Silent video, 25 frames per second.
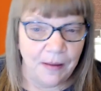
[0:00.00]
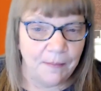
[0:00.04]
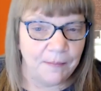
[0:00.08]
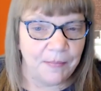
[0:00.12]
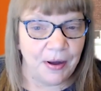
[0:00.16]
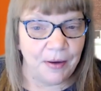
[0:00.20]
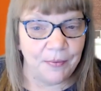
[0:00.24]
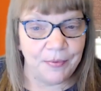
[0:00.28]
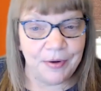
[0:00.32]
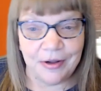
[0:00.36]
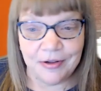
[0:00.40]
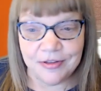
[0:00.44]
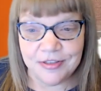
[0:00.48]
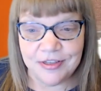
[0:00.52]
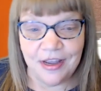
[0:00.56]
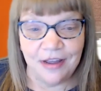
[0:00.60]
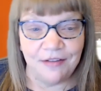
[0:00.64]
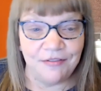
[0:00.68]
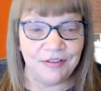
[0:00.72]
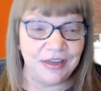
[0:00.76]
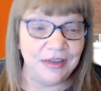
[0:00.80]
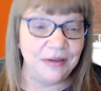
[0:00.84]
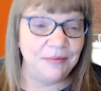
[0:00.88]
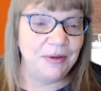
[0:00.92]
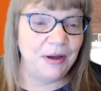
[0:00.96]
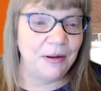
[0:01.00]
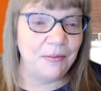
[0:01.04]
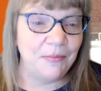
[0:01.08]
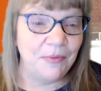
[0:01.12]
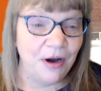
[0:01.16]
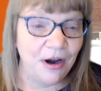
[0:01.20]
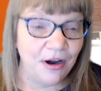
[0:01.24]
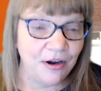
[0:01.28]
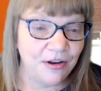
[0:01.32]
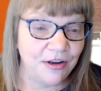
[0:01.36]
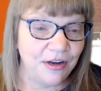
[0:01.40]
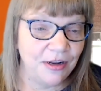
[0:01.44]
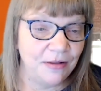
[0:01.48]
But we also have email
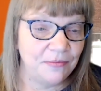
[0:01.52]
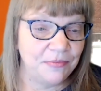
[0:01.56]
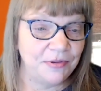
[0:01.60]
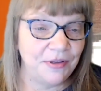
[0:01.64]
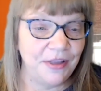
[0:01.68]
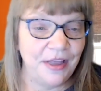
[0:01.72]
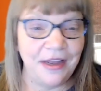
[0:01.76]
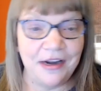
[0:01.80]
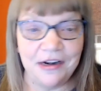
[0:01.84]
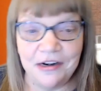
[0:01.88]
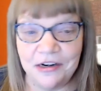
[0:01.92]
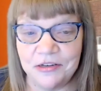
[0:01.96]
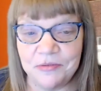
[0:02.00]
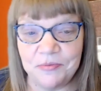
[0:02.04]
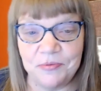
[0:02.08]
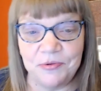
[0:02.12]
marketing planners,